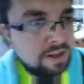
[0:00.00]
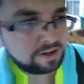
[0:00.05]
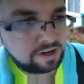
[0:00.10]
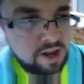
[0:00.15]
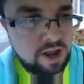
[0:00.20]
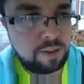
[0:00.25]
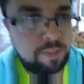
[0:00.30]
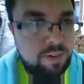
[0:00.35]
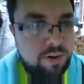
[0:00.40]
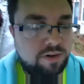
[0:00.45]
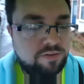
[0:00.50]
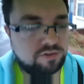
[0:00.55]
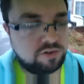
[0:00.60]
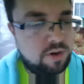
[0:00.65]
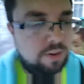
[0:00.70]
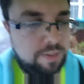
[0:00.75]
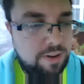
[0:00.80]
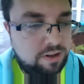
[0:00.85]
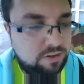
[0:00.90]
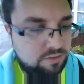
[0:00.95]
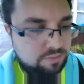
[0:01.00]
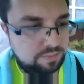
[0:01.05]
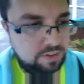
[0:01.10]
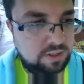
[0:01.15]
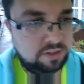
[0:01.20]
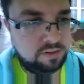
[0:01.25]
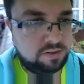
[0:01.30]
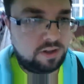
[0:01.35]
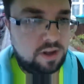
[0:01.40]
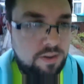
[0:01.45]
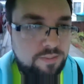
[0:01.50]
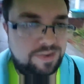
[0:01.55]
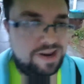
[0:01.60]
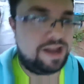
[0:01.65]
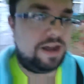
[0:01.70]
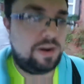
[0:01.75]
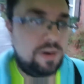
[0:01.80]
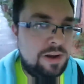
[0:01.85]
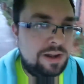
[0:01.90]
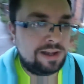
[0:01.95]
Couple of dropouts means that I'm
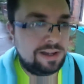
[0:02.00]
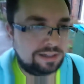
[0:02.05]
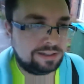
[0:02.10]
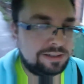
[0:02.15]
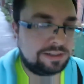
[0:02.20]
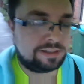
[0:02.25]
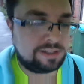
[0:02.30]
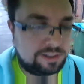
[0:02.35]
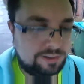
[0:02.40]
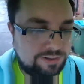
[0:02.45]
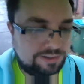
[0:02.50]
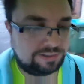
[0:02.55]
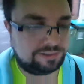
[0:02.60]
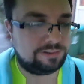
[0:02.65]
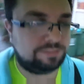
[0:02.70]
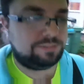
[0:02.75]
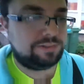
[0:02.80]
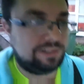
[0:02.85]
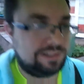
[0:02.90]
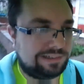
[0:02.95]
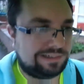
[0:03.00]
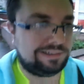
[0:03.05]
now going on my